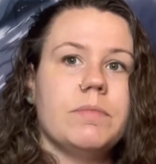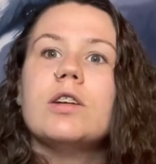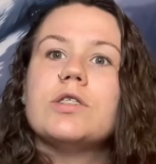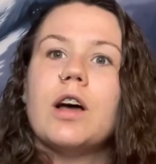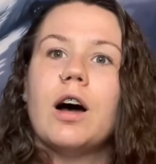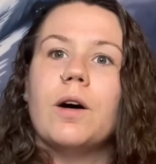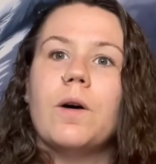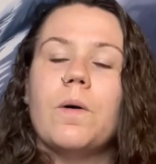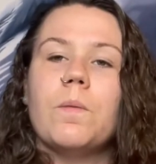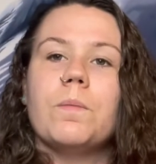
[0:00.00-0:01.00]

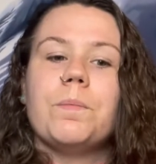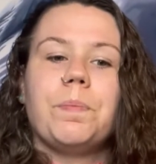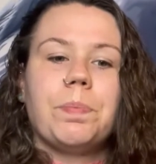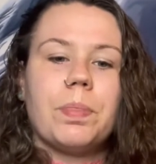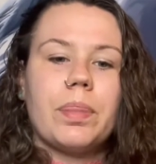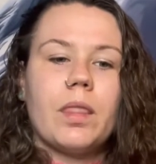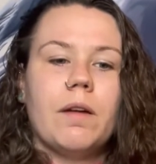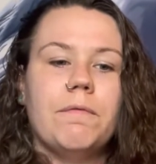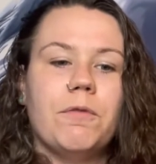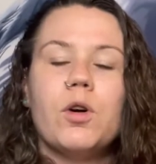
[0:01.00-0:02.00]
so
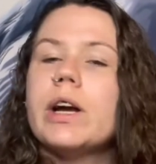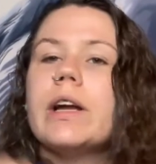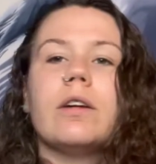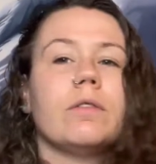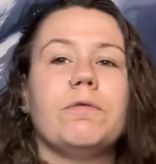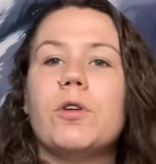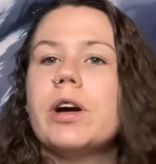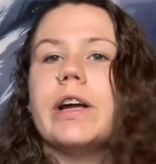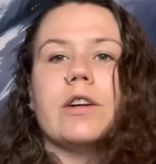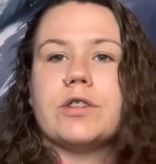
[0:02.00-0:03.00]
4
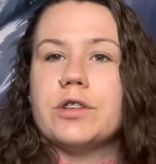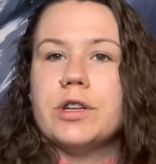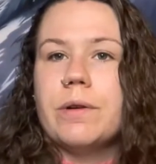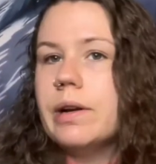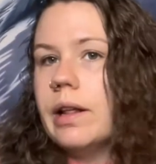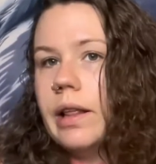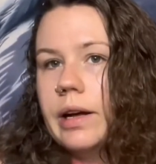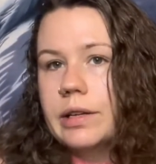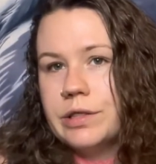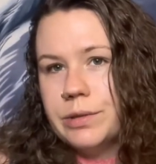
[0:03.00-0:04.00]
years or so into
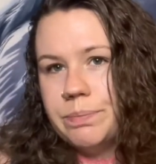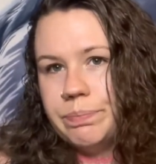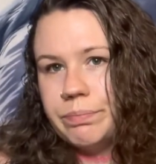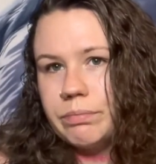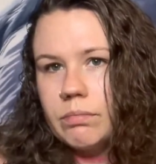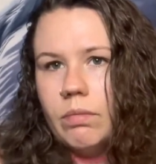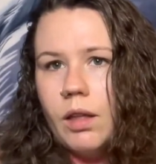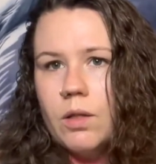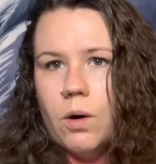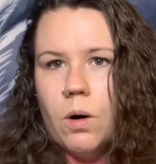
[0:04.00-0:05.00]
this,
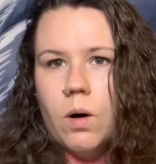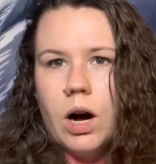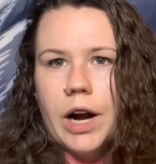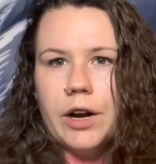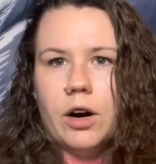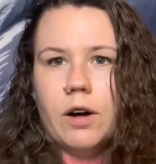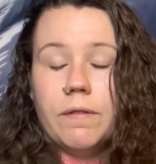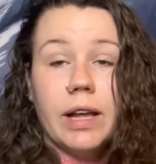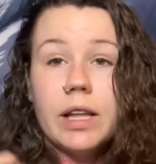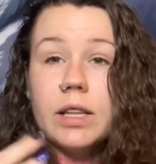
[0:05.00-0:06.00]
the whole on and off.
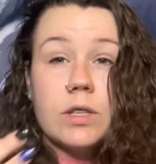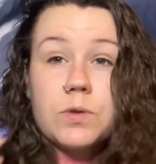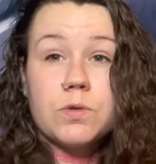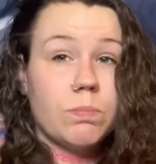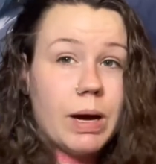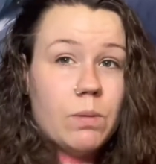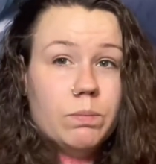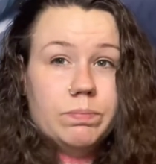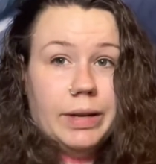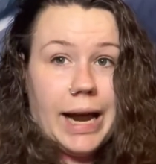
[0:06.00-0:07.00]
Again, this was my
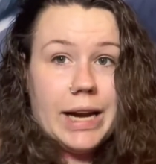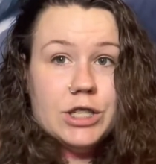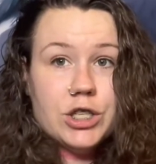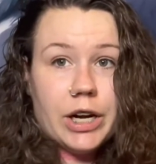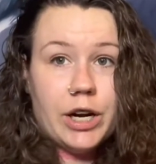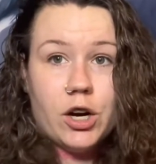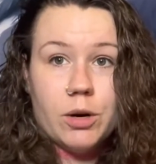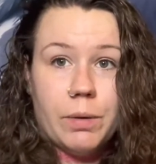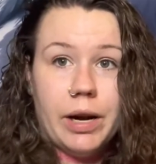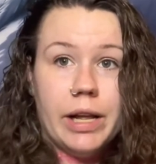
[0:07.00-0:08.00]
knight in shining
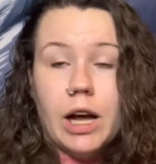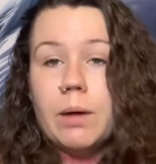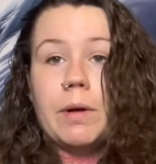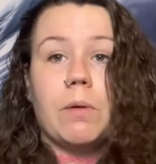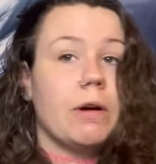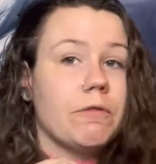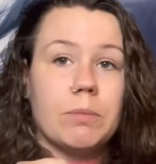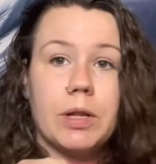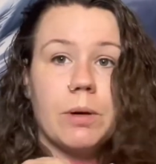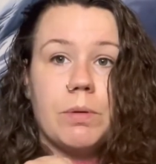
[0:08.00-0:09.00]
armor. He got me away
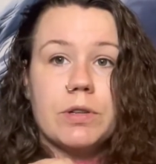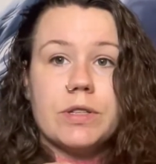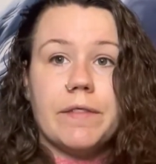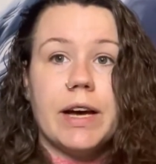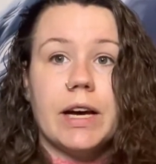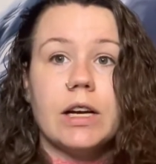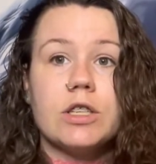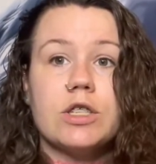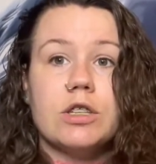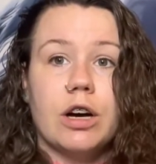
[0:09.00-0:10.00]
from the abusive
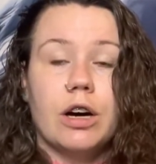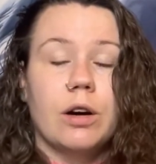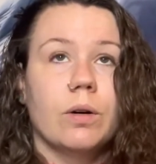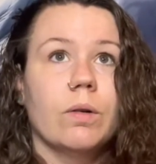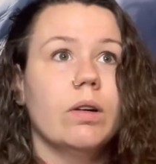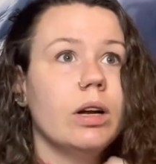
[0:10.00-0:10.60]
ex, so